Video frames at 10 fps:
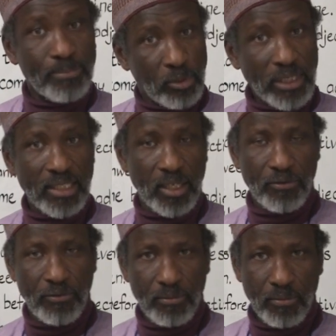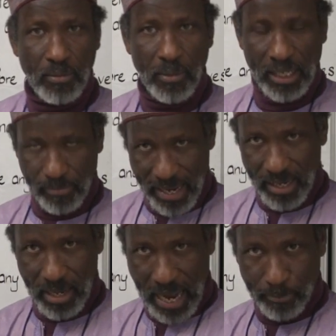possessive. That
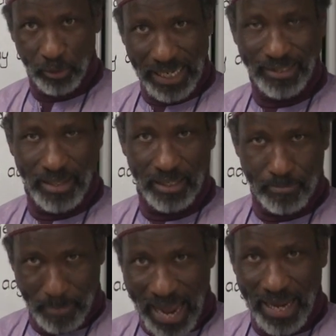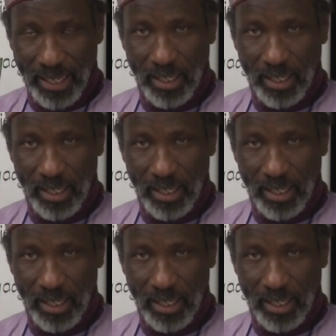means I possess this, my.